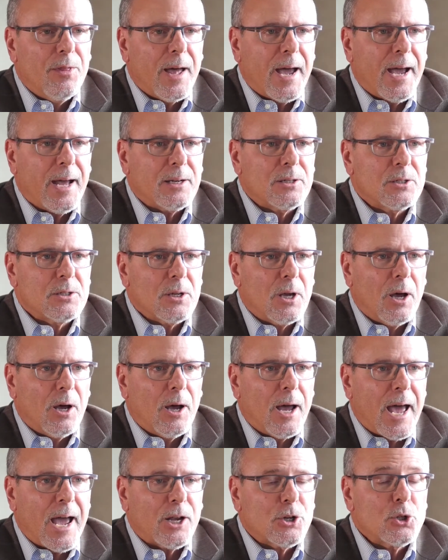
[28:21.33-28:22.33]
that
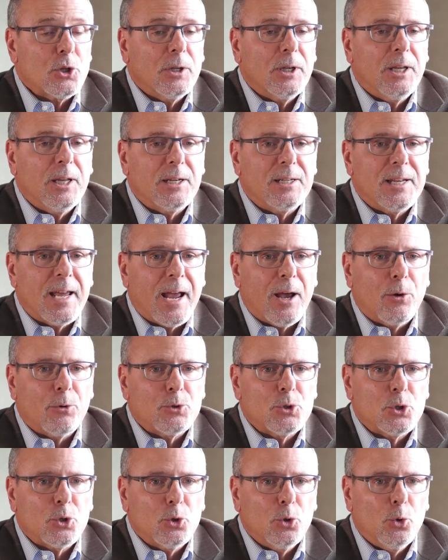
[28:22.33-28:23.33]
actually get
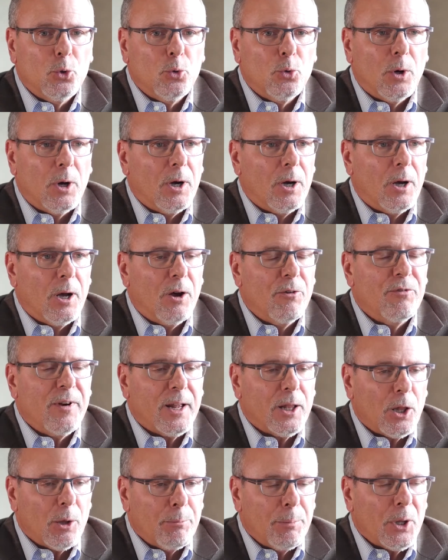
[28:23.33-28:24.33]
down to
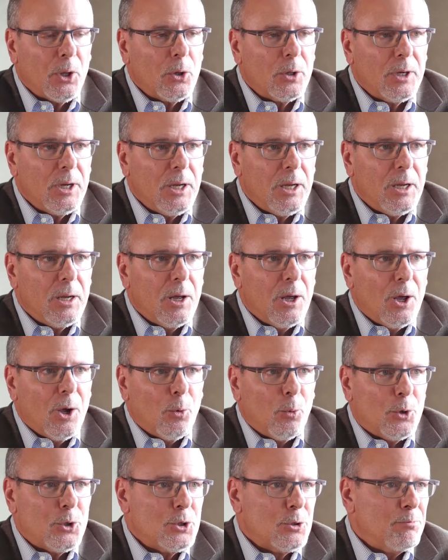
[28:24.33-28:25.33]
availability,